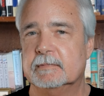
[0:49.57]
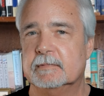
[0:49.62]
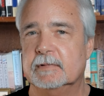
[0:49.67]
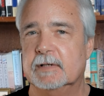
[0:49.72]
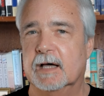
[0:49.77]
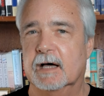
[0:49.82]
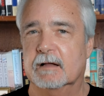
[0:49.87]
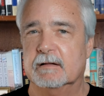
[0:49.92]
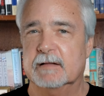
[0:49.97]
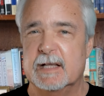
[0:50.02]

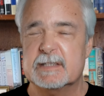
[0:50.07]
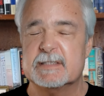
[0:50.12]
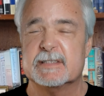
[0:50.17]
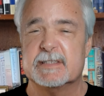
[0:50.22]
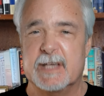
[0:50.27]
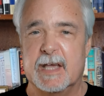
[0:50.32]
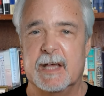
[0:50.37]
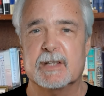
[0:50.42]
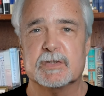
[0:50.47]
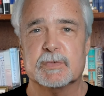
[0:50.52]
Now, that
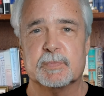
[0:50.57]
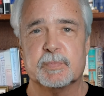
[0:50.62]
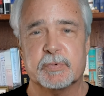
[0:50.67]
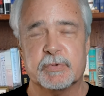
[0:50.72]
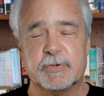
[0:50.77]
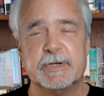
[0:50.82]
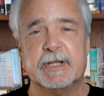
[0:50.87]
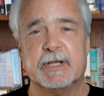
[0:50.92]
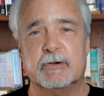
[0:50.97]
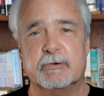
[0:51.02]
sounds
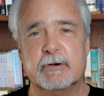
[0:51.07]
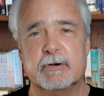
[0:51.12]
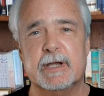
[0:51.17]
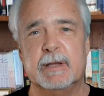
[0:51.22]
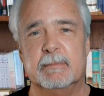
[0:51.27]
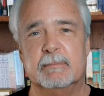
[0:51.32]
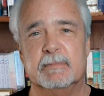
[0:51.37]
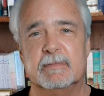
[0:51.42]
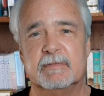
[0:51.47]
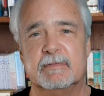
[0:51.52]
pretty
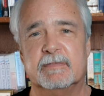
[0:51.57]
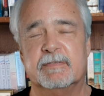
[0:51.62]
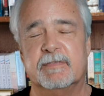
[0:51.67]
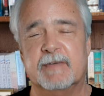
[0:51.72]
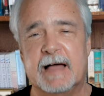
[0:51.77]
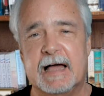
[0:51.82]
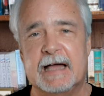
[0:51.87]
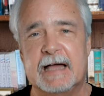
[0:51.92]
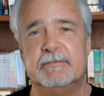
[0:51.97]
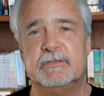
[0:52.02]
grim,
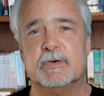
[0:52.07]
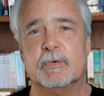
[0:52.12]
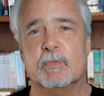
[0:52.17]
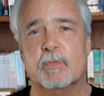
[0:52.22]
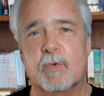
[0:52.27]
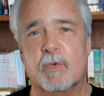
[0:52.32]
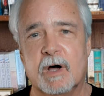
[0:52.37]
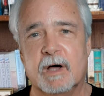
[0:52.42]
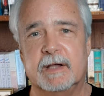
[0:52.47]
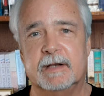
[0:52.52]

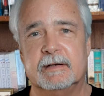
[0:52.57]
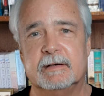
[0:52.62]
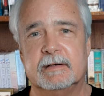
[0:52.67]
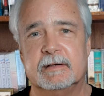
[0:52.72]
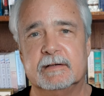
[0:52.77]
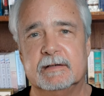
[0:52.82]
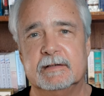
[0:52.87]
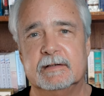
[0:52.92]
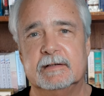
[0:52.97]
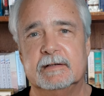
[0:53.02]
5-1.
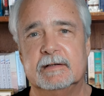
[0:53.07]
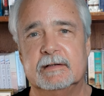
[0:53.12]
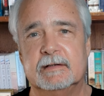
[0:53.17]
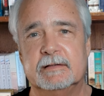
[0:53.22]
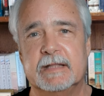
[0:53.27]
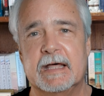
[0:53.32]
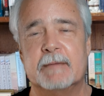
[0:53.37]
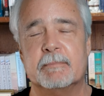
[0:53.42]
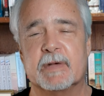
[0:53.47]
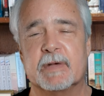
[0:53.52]

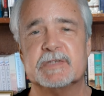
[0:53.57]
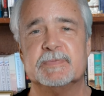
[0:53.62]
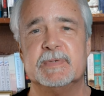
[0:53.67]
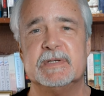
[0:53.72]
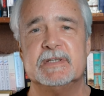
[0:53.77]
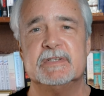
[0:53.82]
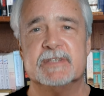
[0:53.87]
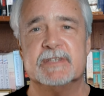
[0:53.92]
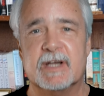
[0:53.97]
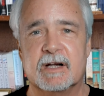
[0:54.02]
That must
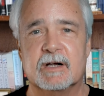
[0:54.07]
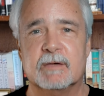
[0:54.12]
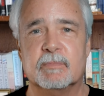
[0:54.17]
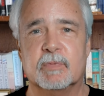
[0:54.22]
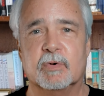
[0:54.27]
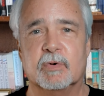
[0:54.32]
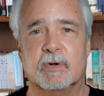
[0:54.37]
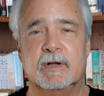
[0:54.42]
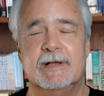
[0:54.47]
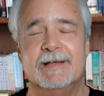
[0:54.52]
be
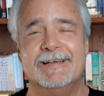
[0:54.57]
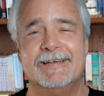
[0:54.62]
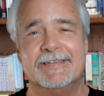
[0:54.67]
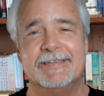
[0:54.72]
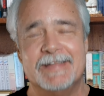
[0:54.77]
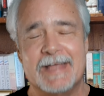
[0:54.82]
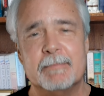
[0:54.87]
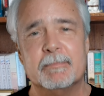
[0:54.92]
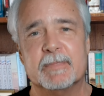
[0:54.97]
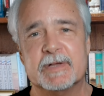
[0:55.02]
terrible.
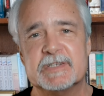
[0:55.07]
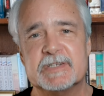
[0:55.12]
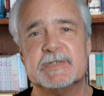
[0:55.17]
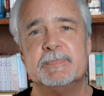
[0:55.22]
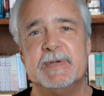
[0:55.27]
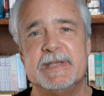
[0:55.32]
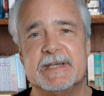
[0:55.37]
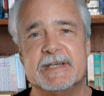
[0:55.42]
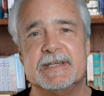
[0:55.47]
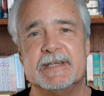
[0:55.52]
That must
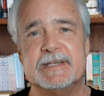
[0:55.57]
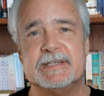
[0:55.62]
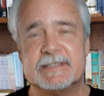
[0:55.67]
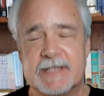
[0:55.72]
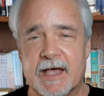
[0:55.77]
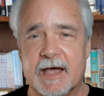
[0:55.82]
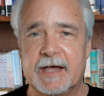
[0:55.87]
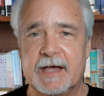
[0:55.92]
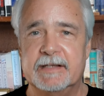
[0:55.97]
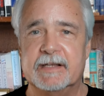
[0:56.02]
be a
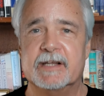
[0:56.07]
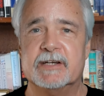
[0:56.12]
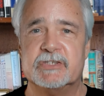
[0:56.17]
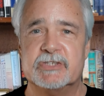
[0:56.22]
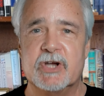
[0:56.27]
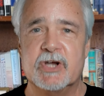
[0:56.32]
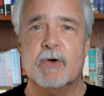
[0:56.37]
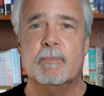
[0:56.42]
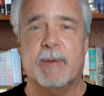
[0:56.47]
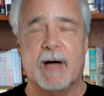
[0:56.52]
sign that
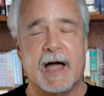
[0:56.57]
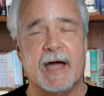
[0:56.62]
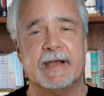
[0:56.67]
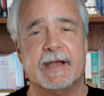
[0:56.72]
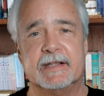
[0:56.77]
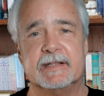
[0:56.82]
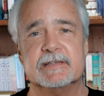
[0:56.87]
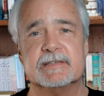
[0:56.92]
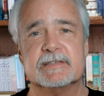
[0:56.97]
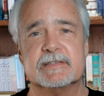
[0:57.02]
Joe
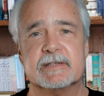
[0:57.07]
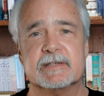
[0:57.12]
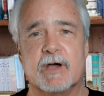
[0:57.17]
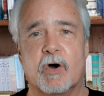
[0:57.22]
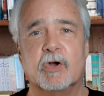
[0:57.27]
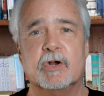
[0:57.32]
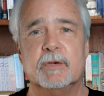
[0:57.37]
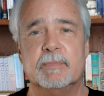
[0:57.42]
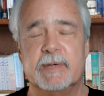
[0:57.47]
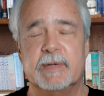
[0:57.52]
Biden's
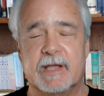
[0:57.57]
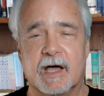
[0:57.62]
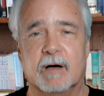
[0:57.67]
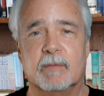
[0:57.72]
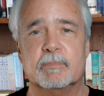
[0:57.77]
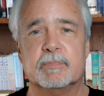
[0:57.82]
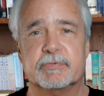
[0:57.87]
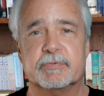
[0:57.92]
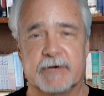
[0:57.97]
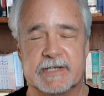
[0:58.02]
going to
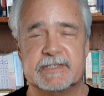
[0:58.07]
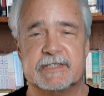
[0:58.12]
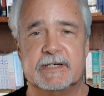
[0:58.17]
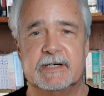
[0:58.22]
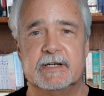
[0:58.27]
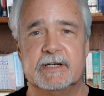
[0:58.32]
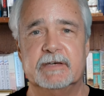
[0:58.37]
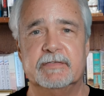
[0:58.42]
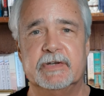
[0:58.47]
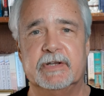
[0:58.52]
become
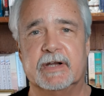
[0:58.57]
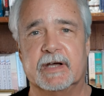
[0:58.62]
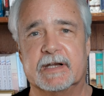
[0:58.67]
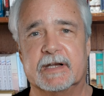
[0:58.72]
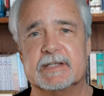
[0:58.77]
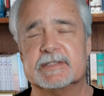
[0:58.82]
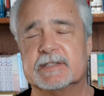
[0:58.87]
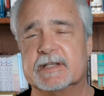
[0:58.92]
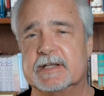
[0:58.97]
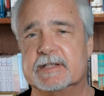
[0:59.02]
president of the
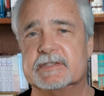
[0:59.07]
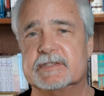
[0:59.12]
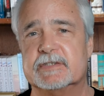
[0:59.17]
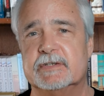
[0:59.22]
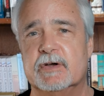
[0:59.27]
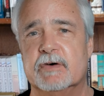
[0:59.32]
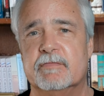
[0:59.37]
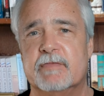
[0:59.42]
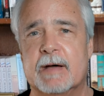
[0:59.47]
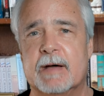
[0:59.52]
United States in
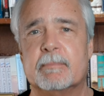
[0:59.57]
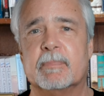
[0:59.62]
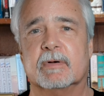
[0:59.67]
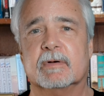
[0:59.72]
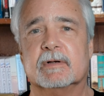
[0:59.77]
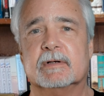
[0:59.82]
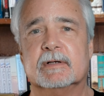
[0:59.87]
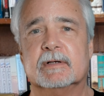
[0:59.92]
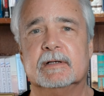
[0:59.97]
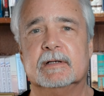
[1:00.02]

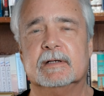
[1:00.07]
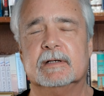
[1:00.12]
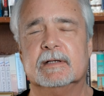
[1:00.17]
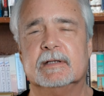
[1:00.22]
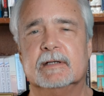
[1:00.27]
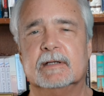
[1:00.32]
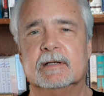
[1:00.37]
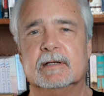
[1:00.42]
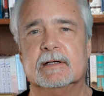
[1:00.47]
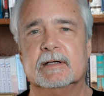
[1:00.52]
November.
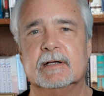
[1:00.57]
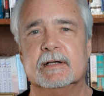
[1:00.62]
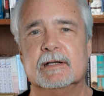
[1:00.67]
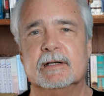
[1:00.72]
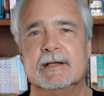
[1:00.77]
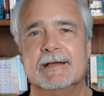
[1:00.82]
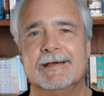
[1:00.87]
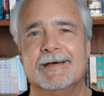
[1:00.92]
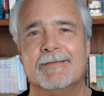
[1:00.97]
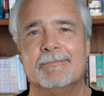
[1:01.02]

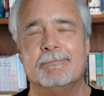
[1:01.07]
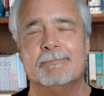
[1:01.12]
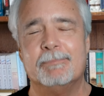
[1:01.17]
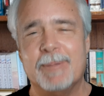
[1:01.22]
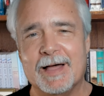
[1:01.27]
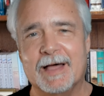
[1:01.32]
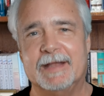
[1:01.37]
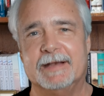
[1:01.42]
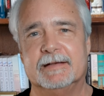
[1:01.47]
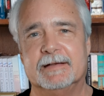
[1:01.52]

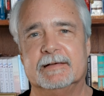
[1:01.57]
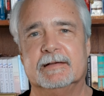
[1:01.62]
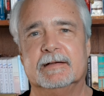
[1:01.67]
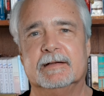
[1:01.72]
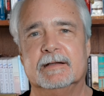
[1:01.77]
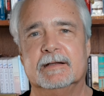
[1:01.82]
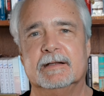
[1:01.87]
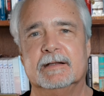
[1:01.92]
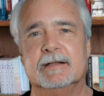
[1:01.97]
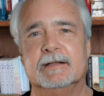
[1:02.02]
But
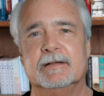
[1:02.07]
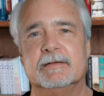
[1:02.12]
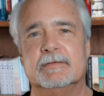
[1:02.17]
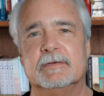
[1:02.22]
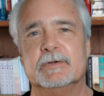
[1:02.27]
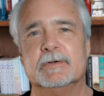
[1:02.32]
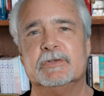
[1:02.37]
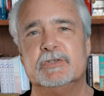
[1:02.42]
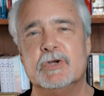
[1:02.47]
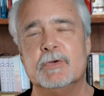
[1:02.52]

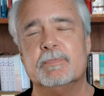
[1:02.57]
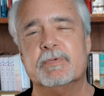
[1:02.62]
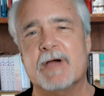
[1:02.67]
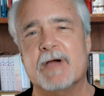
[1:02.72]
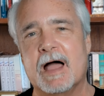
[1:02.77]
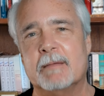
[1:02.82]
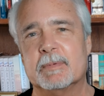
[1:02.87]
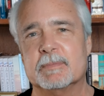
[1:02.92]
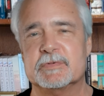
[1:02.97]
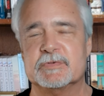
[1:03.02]
there are two
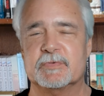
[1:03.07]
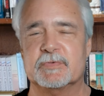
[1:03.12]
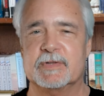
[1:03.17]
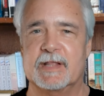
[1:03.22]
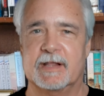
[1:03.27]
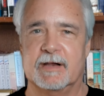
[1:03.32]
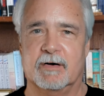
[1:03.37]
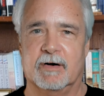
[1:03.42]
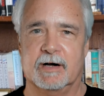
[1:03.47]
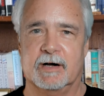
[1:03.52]
problems with
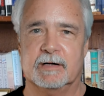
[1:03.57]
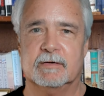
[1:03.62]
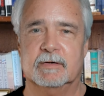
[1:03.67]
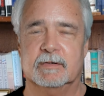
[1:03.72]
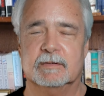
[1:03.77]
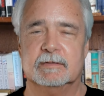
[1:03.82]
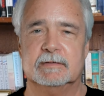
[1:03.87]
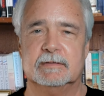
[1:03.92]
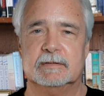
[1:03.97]
that article.